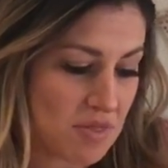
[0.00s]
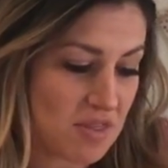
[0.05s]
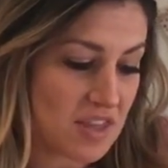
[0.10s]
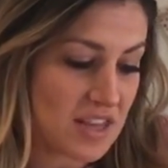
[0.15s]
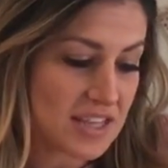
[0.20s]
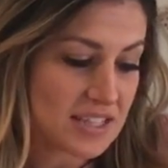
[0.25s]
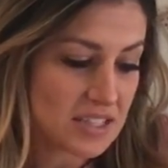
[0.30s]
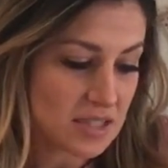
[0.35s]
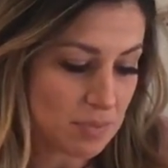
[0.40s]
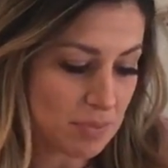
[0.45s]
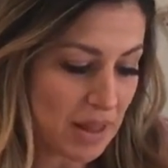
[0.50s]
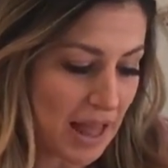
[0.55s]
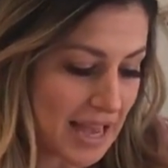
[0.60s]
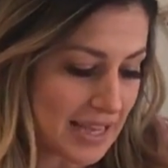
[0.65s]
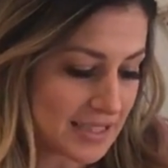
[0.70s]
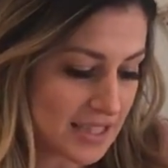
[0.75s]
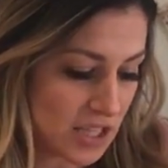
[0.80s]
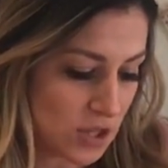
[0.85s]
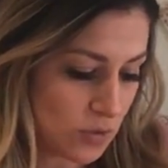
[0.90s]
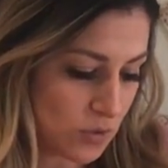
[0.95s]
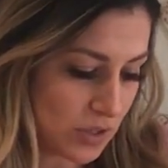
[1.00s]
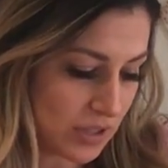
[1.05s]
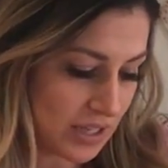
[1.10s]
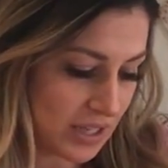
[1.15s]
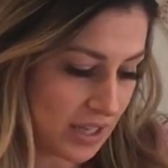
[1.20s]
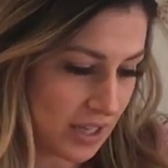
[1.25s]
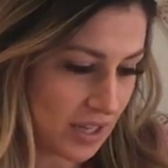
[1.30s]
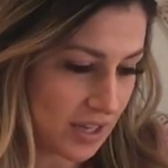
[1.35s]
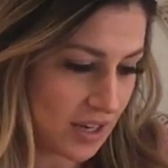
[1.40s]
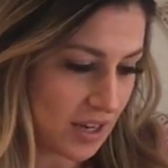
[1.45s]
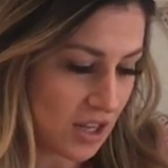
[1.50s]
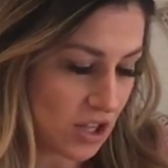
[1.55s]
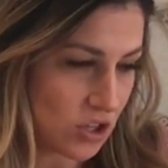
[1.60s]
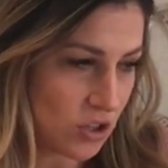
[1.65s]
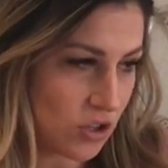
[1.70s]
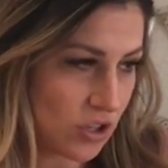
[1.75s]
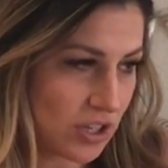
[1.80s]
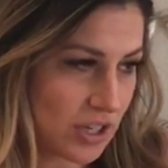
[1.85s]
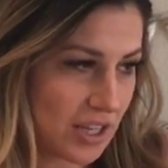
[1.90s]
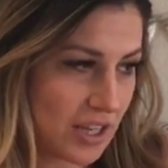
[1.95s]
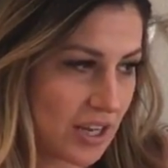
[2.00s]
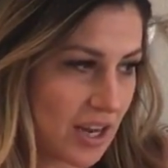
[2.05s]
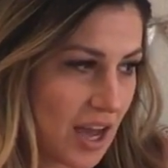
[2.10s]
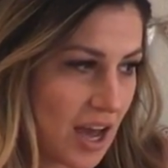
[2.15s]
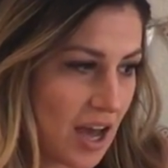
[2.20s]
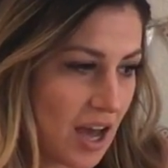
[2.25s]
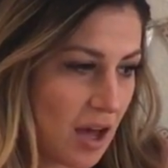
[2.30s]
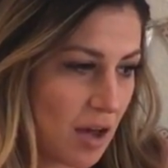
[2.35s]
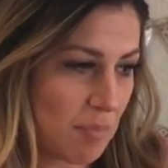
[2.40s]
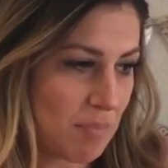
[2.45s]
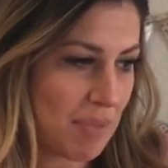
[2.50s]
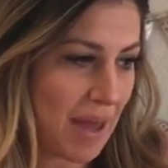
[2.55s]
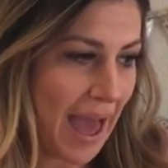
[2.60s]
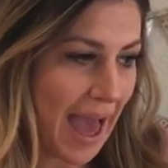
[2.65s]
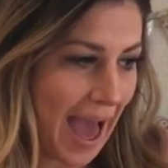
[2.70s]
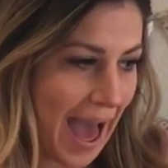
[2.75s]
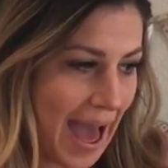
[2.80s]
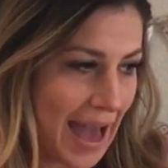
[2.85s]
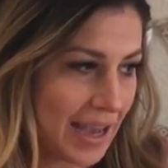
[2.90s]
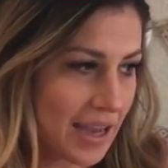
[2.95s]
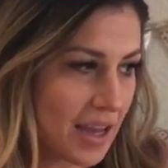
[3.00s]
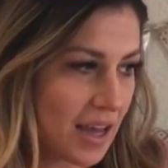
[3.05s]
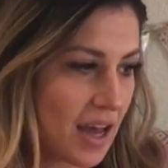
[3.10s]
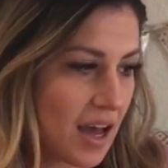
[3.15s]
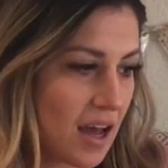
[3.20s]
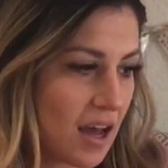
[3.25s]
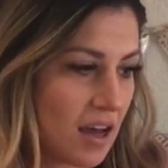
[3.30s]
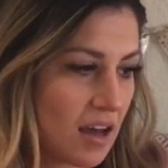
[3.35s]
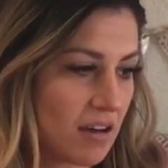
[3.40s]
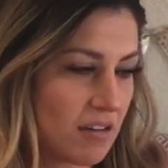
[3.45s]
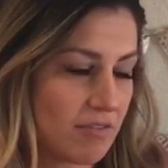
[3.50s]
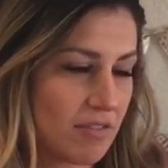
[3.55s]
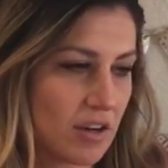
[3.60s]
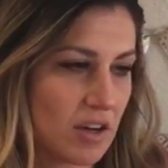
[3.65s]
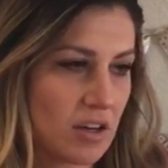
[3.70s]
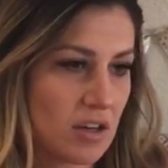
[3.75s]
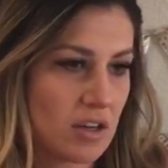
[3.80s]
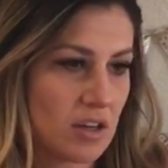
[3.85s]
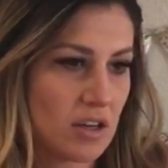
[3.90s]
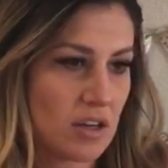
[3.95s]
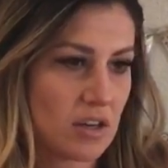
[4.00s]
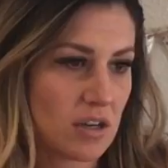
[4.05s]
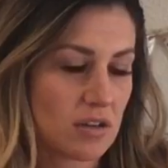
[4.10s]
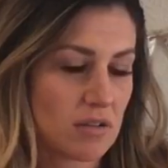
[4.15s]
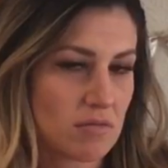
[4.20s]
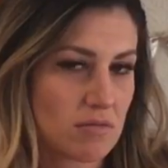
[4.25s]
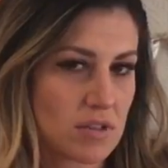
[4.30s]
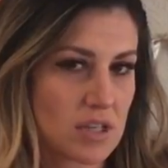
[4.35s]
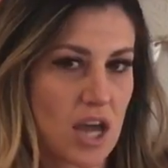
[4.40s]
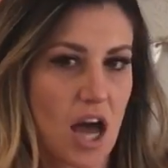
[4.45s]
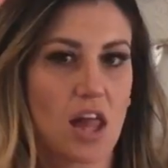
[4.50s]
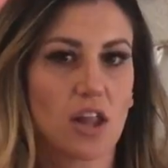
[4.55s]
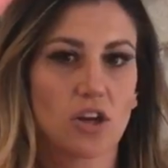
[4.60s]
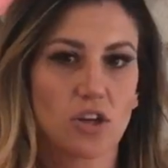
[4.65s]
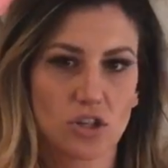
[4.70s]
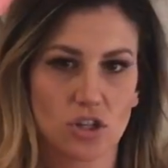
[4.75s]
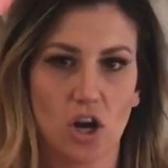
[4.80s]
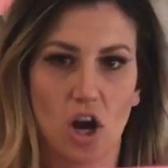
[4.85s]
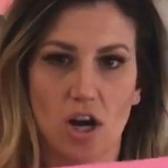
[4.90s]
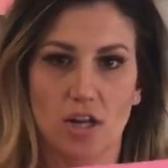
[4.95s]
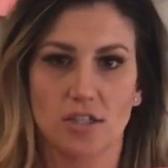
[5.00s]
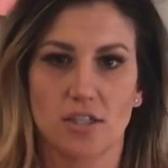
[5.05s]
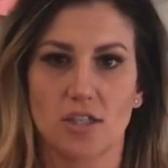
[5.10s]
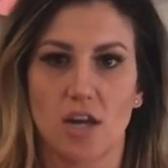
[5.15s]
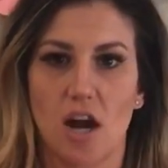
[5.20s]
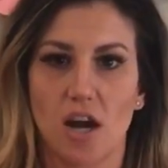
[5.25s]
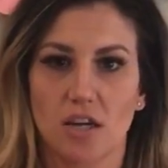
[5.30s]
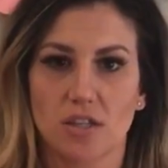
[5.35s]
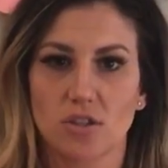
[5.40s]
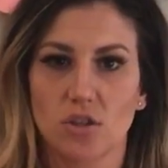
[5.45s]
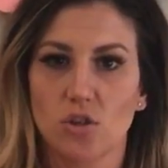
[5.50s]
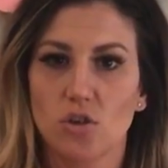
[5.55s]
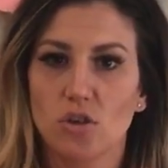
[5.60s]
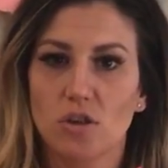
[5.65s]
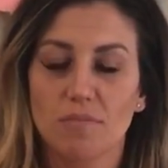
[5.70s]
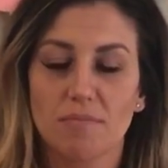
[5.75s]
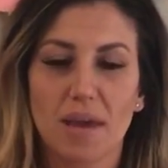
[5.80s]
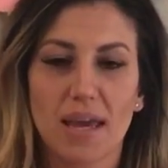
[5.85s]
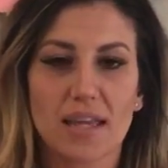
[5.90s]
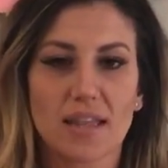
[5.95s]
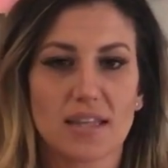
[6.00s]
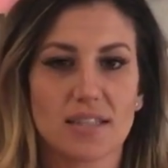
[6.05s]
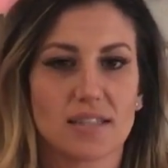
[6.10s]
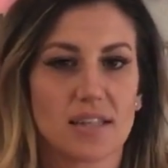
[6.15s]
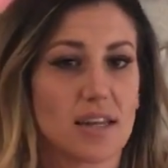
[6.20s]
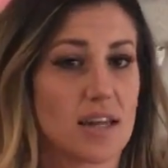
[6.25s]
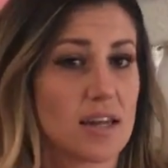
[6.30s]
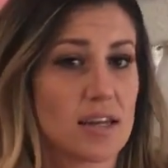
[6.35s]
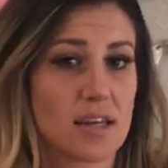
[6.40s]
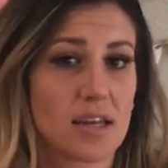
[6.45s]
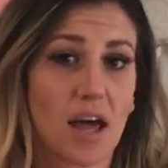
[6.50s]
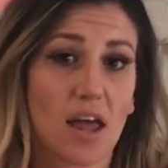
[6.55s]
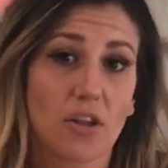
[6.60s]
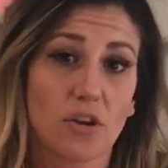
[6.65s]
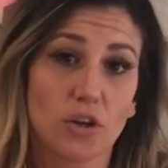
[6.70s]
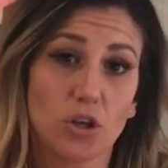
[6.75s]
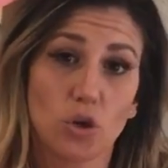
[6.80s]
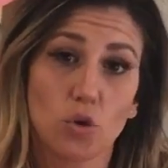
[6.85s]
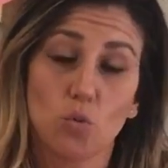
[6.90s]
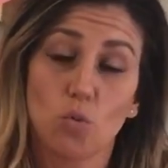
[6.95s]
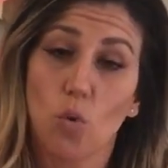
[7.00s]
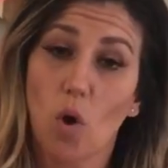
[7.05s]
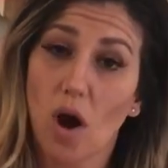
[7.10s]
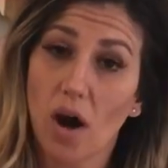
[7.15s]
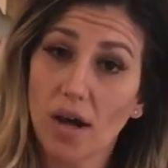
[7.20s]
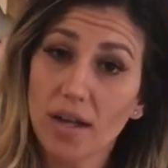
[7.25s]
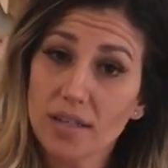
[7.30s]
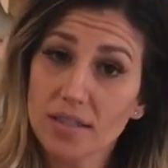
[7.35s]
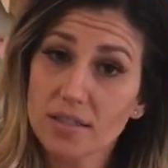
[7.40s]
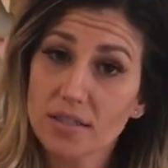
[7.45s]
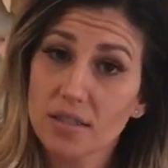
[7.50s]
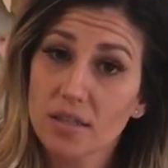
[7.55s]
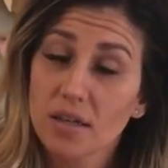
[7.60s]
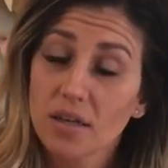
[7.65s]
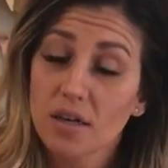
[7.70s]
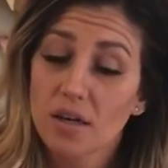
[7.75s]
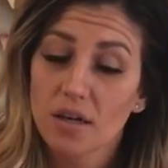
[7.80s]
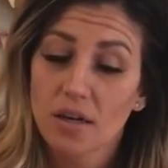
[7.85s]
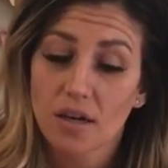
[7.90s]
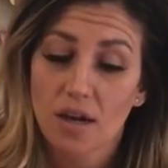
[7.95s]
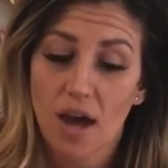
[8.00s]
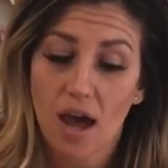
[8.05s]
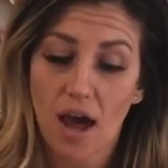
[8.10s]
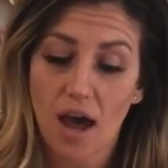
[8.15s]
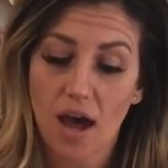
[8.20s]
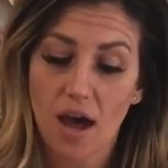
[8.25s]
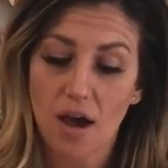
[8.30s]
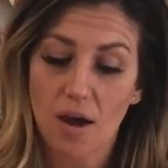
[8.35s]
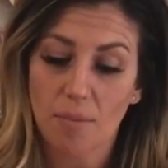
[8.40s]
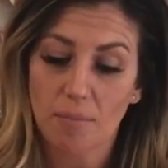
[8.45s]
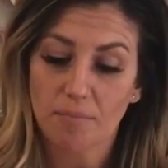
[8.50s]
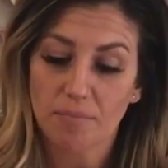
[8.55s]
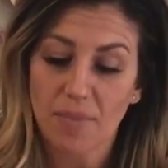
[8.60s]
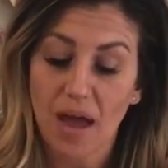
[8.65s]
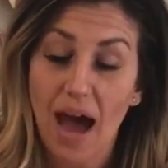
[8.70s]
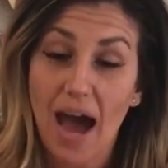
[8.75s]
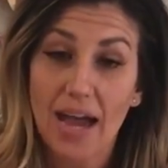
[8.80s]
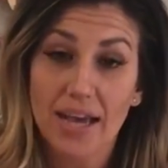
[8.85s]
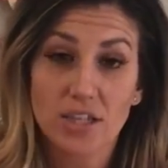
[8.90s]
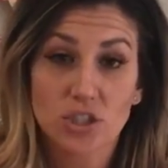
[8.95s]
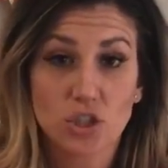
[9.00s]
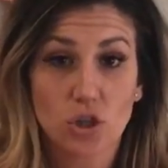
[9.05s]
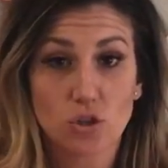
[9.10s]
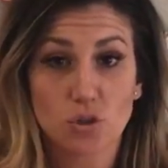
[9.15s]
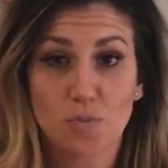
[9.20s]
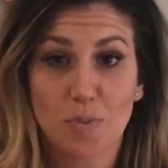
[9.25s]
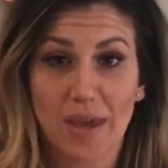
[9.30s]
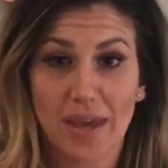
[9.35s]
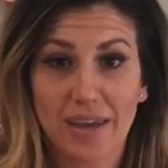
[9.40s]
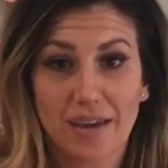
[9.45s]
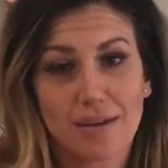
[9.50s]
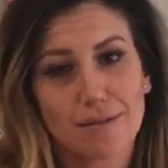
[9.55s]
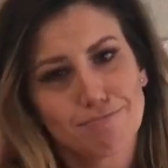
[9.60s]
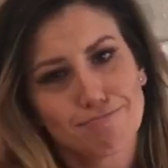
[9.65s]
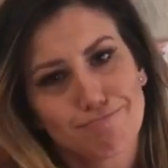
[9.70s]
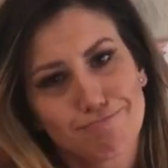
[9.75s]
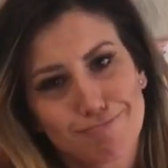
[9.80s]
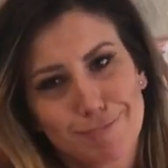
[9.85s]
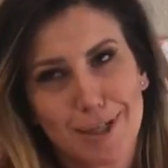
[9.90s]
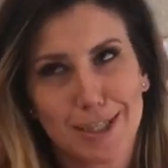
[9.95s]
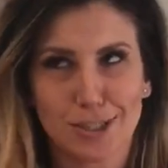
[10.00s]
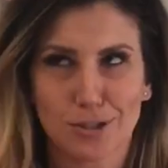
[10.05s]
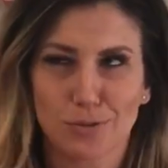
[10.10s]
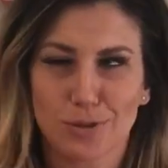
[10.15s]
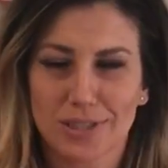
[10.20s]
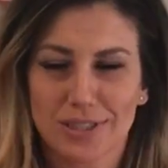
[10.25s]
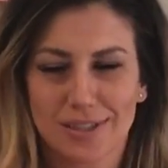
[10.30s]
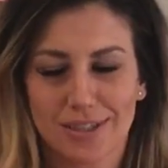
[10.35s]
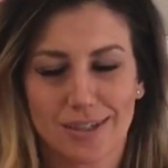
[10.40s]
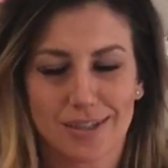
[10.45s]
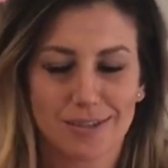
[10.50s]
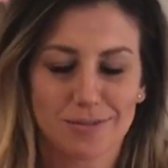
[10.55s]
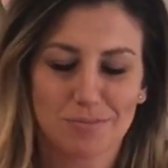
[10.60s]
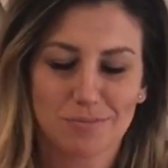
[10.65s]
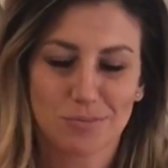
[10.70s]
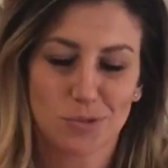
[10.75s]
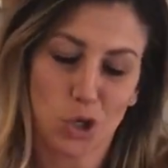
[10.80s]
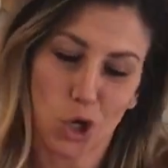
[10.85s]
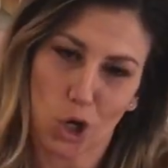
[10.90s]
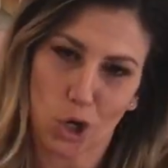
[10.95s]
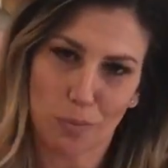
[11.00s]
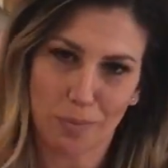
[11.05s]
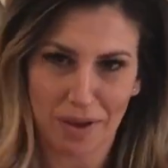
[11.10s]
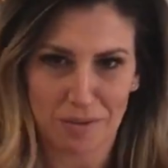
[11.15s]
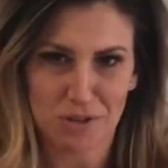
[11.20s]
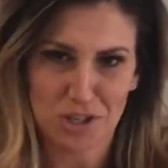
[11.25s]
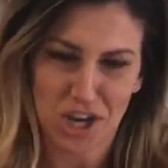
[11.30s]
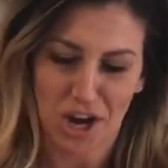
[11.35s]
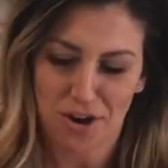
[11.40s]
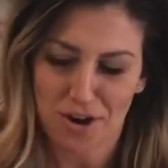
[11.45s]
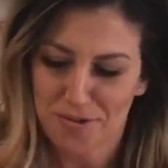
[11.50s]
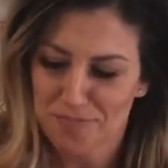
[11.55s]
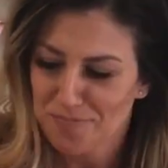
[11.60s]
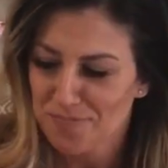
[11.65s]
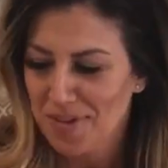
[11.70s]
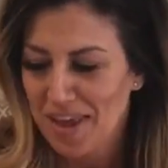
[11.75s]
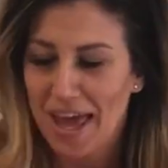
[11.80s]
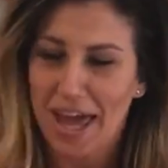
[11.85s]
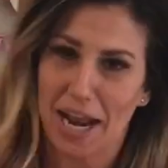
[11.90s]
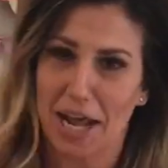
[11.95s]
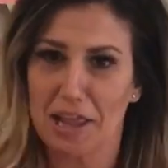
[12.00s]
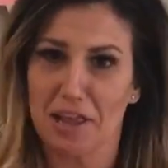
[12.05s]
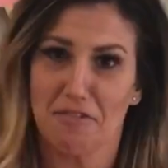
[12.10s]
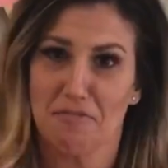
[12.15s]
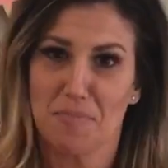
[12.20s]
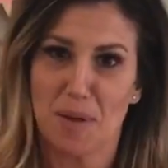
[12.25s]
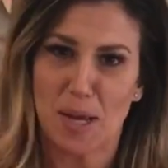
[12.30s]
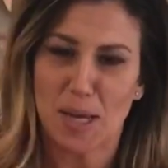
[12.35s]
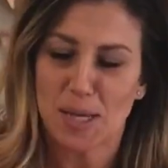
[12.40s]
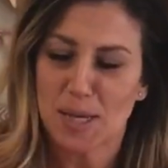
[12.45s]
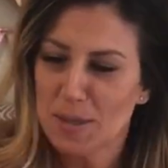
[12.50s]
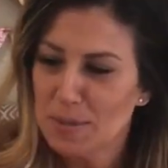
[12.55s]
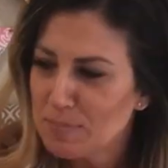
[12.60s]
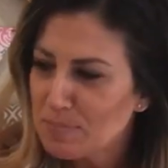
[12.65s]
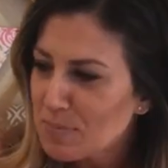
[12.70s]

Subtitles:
These supplies that you'll need a pack of colored cardstock. So you can make these in any color you want. I chose pink because it was a girl baby shower and I love pink.